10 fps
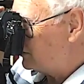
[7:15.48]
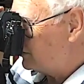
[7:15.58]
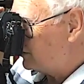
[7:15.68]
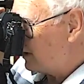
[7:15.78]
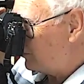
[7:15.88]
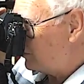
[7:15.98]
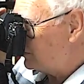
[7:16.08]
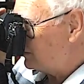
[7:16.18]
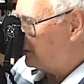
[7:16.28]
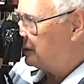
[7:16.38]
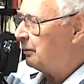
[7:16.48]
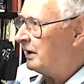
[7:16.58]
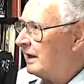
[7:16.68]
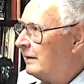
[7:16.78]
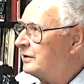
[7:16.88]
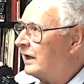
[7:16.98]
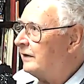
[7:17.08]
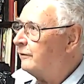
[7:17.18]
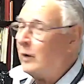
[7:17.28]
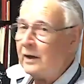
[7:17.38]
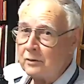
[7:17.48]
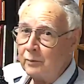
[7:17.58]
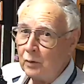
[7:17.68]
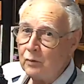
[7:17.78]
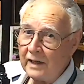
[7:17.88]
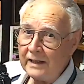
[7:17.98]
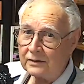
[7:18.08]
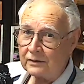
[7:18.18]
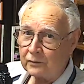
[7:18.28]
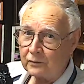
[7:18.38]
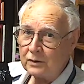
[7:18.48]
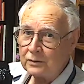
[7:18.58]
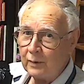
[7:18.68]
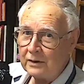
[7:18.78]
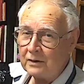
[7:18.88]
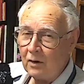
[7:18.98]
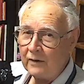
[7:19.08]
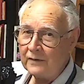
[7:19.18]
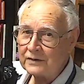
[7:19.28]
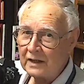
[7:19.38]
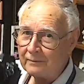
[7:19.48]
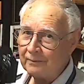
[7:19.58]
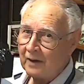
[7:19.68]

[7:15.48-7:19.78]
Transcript: this becomes a 400mm lens, of course, when you line this up.